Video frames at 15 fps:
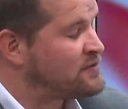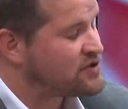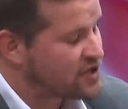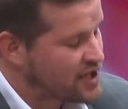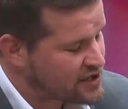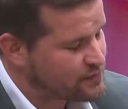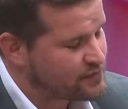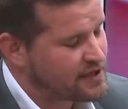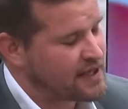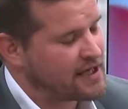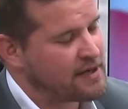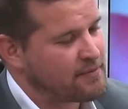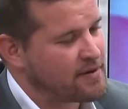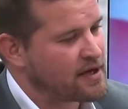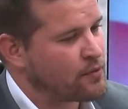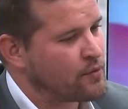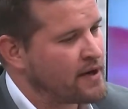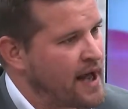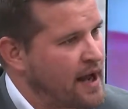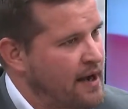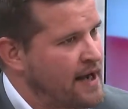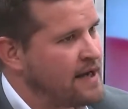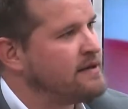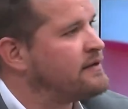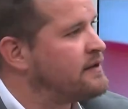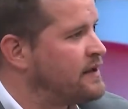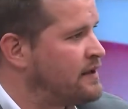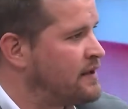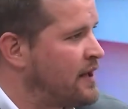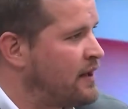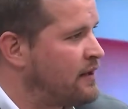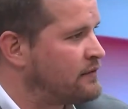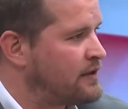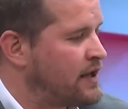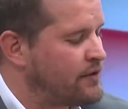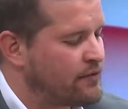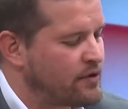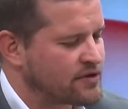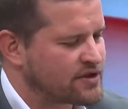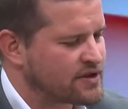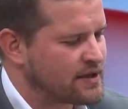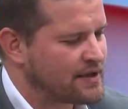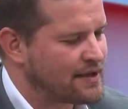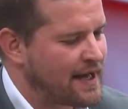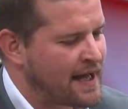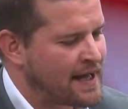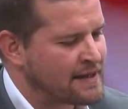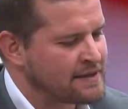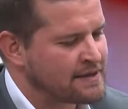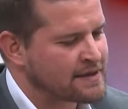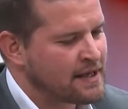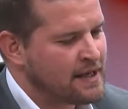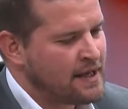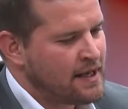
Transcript: genuinely getting better. We're now 8th year now at Rockstar, and